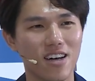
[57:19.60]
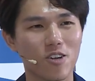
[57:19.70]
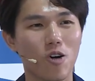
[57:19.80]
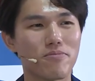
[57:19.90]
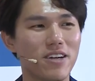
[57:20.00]

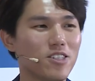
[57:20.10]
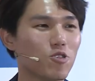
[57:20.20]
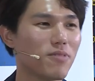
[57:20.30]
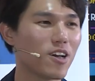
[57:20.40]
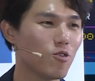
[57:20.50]
Comparing to
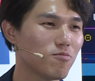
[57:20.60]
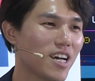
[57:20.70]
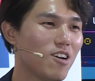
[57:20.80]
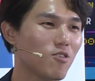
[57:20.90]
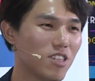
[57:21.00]
my
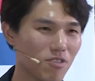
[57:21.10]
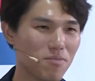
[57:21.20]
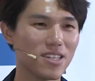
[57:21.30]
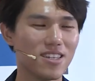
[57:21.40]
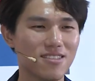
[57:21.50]
hometown, only 1
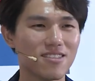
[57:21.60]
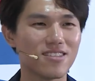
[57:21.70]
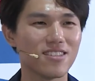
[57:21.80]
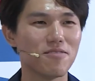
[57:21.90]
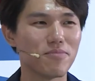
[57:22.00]
million
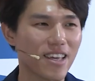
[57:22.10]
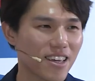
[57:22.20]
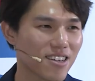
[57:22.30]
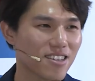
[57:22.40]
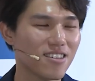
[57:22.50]
in
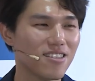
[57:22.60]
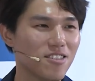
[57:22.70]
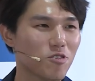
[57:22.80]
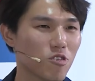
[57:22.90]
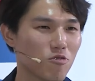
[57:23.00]
Penang.
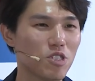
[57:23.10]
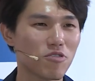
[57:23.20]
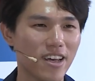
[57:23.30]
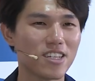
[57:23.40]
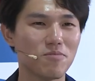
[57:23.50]
So which
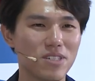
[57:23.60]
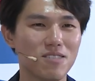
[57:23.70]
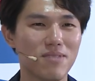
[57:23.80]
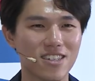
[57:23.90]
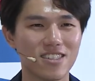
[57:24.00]
one has the bigger
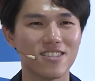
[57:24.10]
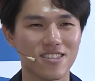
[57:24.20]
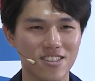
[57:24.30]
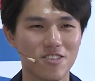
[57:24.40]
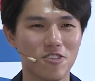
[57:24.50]
market?
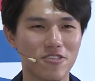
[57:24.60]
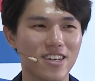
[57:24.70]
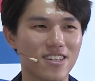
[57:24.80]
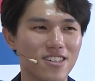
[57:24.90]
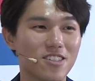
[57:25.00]
You know,
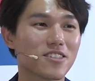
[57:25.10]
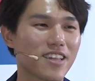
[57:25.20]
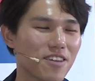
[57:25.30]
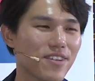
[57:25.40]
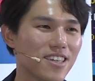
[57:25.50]
right? It's
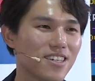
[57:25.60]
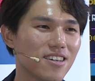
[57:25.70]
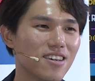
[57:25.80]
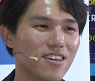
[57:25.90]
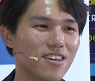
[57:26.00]
Klang Valley.
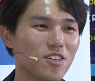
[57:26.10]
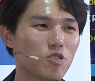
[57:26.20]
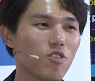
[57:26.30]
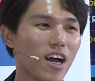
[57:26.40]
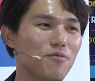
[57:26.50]

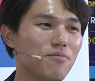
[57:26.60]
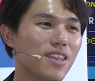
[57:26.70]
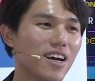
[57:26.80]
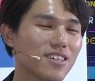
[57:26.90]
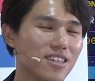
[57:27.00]
So I'm
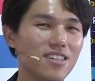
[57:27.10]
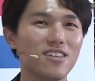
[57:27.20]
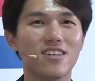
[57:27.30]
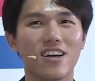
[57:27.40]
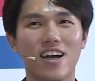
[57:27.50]
lucky.
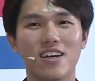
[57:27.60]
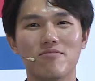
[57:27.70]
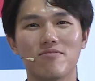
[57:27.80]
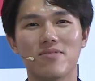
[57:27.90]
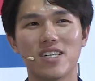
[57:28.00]

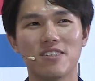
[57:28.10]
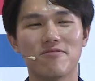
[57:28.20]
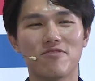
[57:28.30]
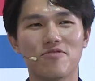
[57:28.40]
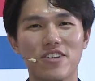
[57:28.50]

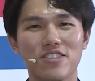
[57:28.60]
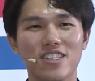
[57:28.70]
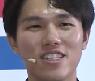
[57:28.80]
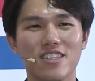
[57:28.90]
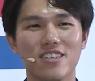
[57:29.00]
I'm
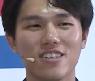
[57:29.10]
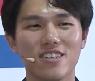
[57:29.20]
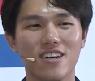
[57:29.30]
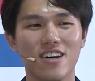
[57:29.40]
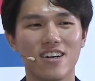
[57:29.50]
very
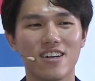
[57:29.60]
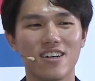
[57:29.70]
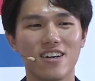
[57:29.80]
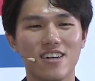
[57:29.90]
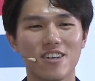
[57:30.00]

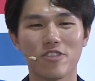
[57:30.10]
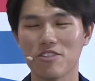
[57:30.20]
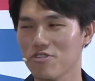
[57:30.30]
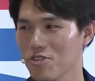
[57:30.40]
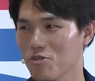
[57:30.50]

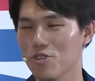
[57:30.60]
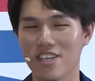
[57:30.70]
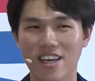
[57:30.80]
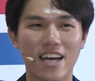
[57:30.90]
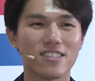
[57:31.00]
grateful to
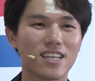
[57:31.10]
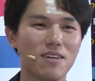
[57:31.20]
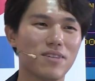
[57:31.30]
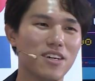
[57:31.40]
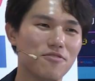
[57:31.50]
say I start
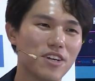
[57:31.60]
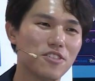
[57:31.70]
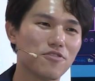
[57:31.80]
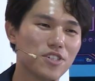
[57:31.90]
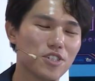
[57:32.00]
my very
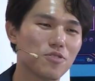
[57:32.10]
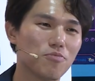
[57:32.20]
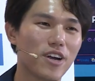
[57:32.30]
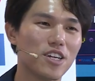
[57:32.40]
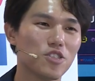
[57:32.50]
first
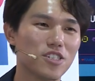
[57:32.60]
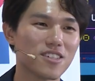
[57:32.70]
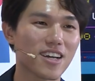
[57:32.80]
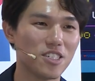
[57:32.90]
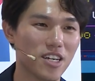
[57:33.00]
branch
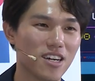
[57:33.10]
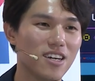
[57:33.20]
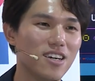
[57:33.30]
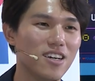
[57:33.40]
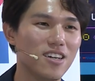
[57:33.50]
in Kajang.
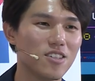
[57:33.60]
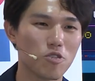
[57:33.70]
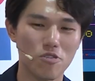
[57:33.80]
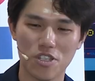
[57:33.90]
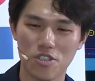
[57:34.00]

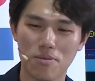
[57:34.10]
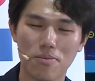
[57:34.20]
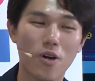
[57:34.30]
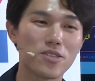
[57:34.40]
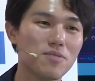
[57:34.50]
So it's a
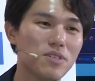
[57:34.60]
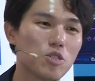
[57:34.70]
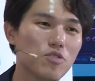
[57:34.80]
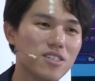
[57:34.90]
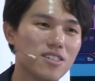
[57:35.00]
border
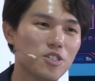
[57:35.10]
between the